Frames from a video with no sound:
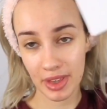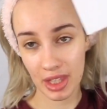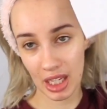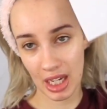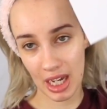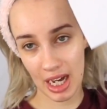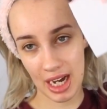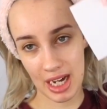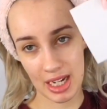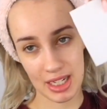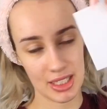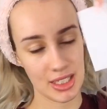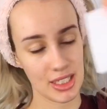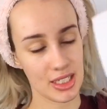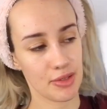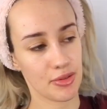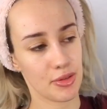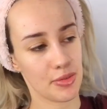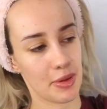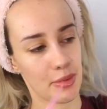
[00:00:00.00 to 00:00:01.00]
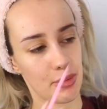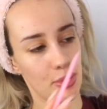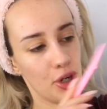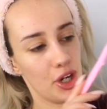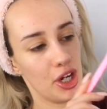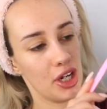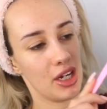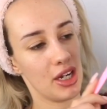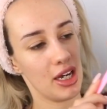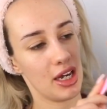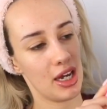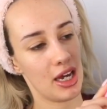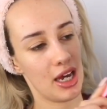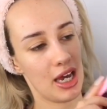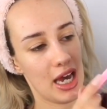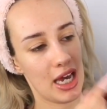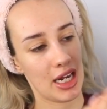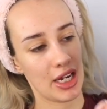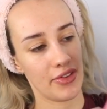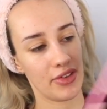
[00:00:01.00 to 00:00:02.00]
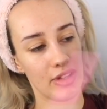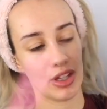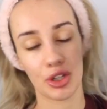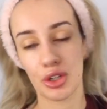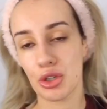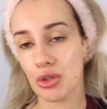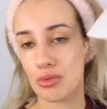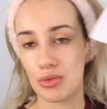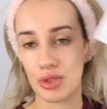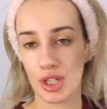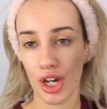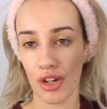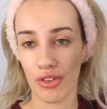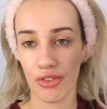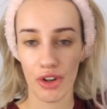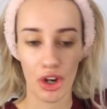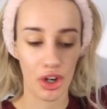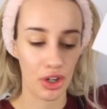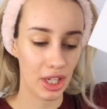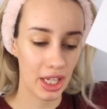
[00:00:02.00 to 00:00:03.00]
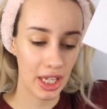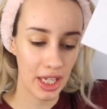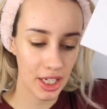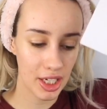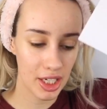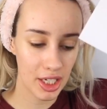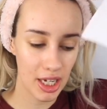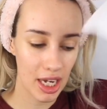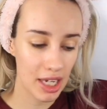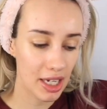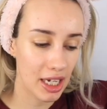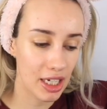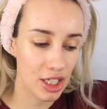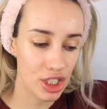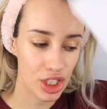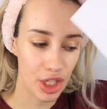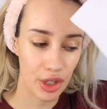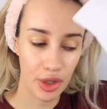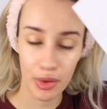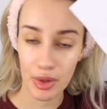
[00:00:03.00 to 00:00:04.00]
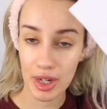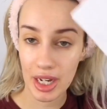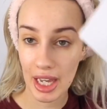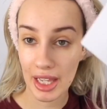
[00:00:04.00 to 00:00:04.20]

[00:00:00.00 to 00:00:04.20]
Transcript: and I'm going to be putting anything that comes off on here, and I'll show you it at